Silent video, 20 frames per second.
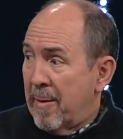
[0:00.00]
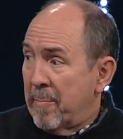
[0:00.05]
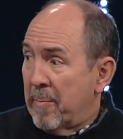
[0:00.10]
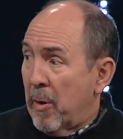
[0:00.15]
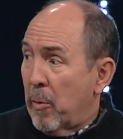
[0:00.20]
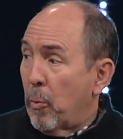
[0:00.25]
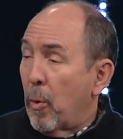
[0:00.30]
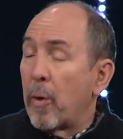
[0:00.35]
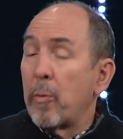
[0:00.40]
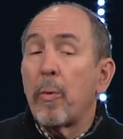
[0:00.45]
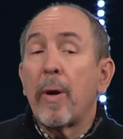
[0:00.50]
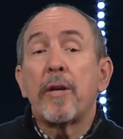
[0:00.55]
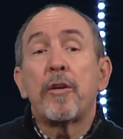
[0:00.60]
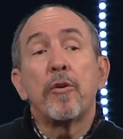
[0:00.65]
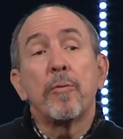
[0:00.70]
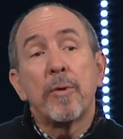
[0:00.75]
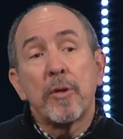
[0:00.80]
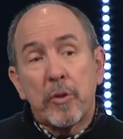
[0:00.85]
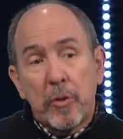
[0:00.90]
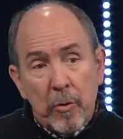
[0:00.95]
But one way
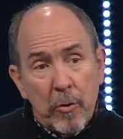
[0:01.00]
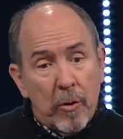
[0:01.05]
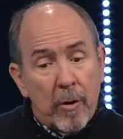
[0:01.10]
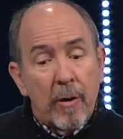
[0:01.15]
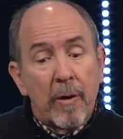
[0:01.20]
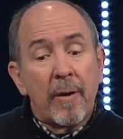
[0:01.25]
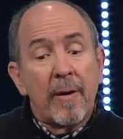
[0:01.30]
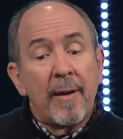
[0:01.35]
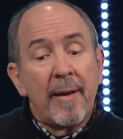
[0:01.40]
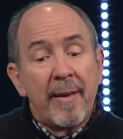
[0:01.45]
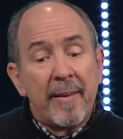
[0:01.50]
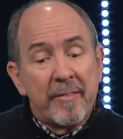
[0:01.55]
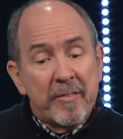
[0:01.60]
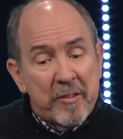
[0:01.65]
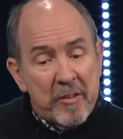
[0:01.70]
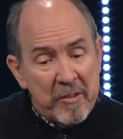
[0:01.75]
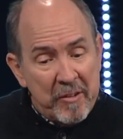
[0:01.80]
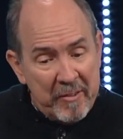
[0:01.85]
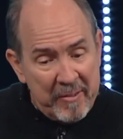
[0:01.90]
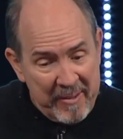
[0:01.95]
to mature is
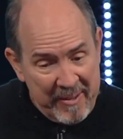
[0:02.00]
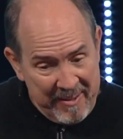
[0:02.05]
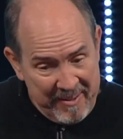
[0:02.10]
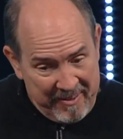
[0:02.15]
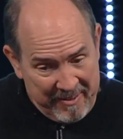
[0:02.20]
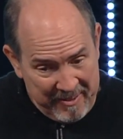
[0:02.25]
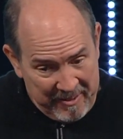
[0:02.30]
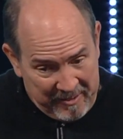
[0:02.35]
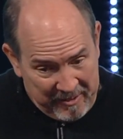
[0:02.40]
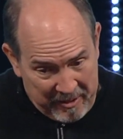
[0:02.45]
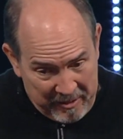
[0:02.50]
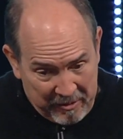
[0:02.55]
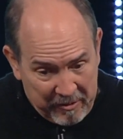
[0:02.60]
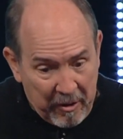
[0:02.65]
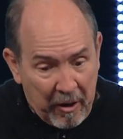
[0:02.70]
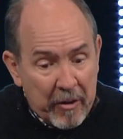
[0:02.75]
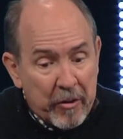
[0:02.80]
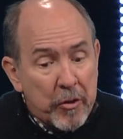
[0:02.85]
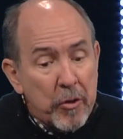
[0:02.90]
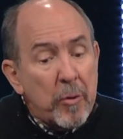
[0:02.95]
to just
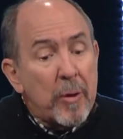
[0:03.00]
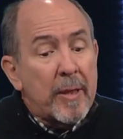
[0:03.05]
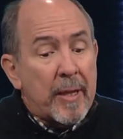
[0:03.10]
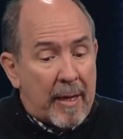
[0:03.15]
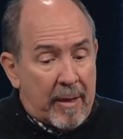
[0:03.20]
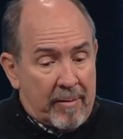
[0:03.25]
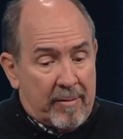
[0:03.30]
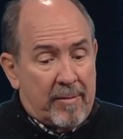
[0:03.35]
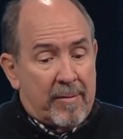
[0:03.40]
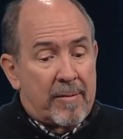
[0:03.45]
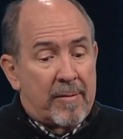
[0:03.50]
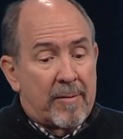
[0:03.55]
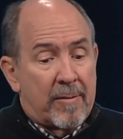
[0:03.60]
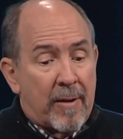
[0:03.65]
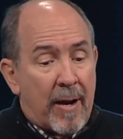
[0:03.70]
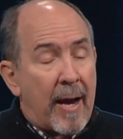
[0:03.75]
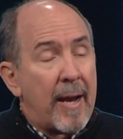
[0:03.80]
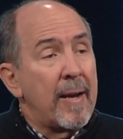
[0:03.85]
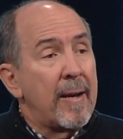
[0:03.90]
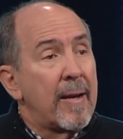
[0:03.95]
start doing this,
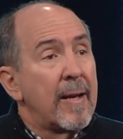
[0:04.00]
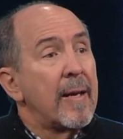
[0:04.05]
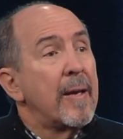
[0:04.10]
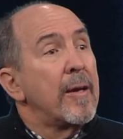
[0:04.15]
right?